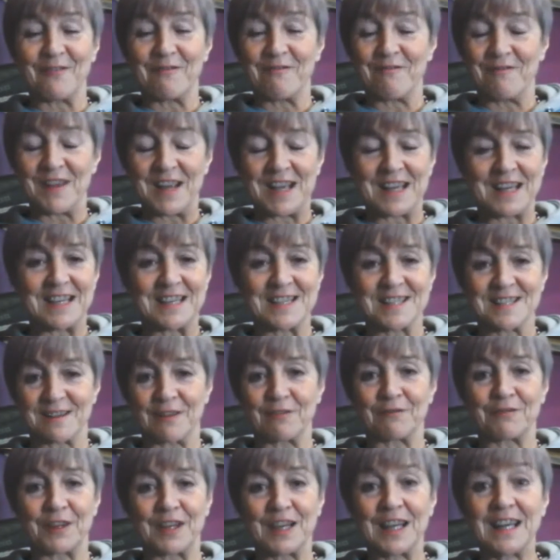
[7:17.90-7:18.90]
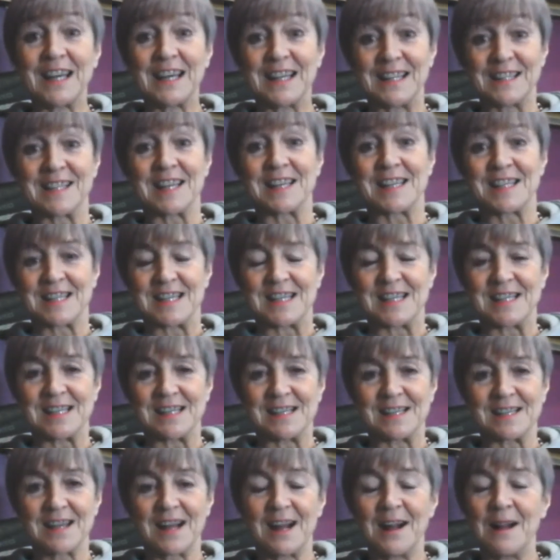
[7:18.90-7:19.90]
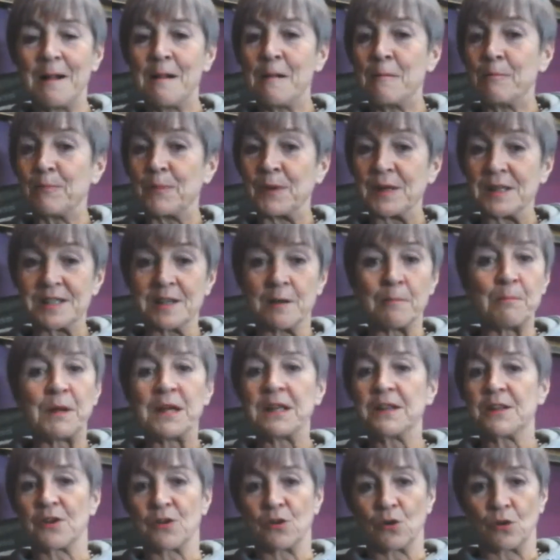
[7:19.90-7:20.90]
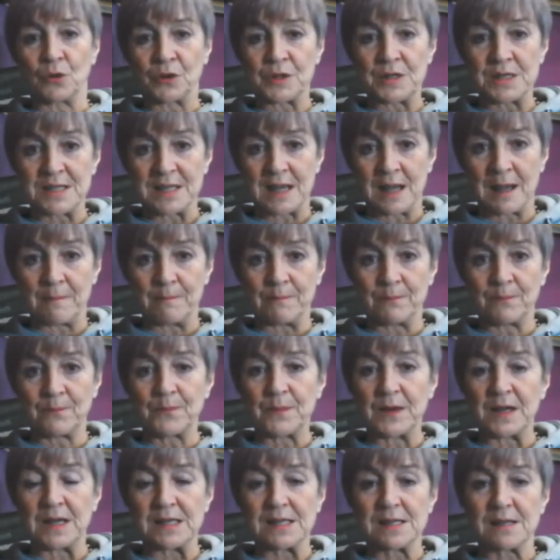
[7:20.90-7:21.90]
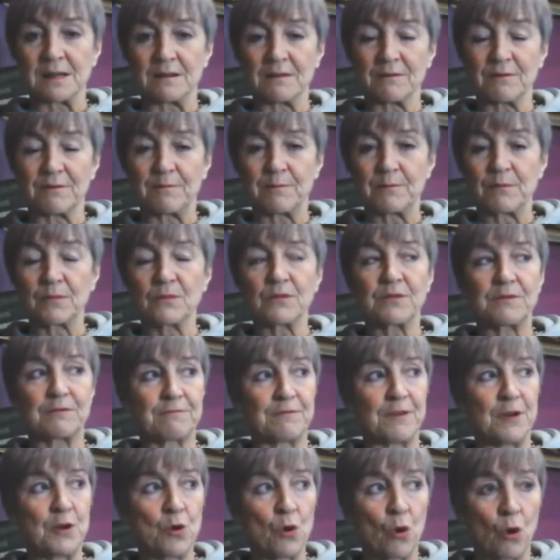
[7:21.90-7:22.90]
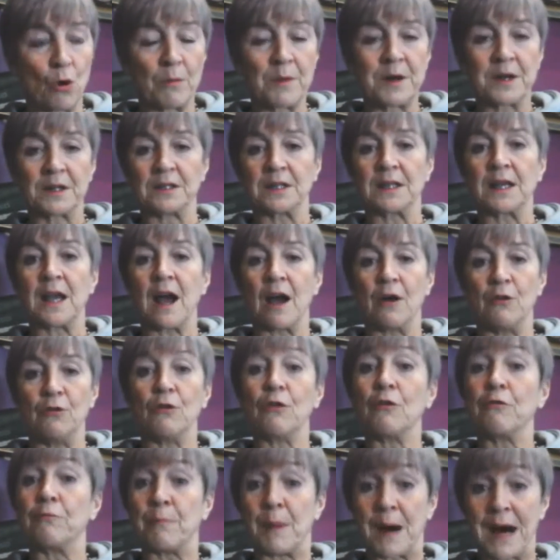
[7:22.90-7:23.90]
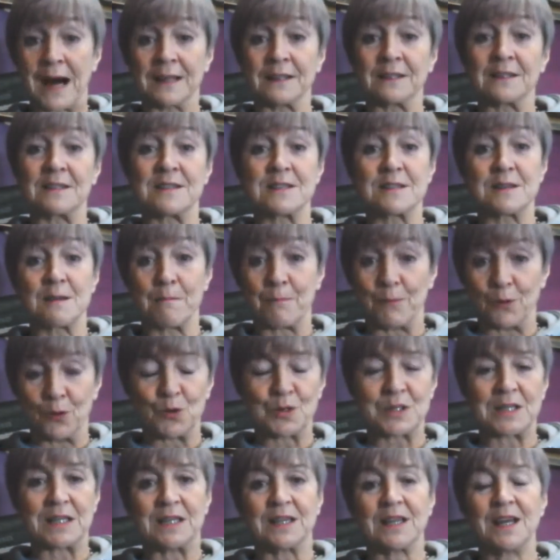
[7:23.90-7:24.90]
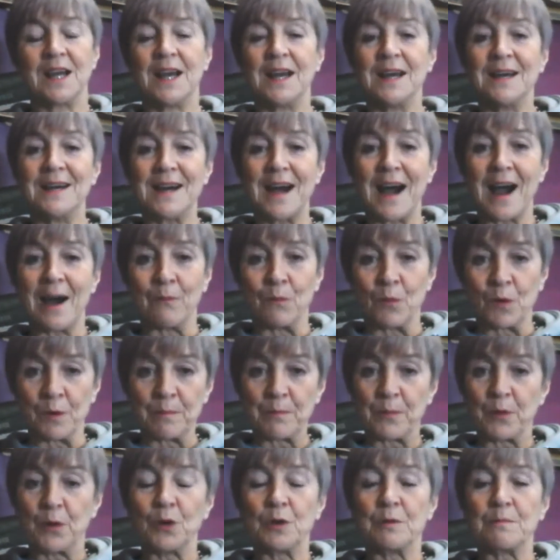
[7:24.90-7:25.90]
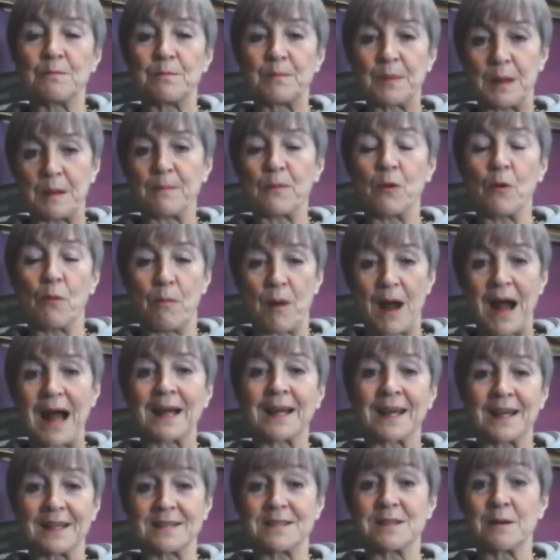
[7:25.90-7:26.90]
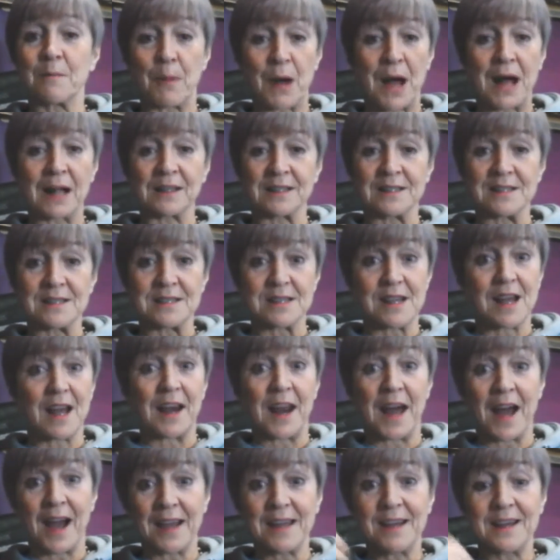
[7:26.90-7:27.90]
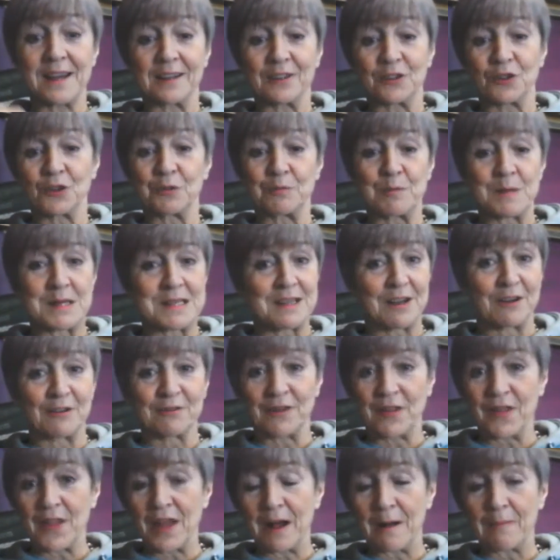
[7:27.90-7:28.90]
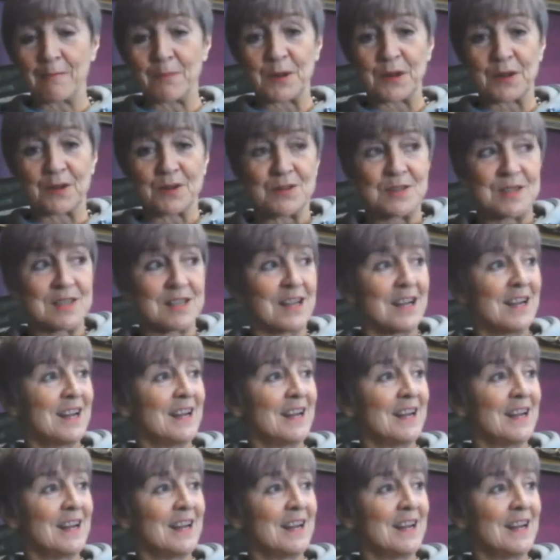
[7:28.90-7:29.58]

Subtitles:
various different diseases. But to me, they're all the same. It's a phenomenally out of balance body, and we're putting people back into balance. And I include myself in that, because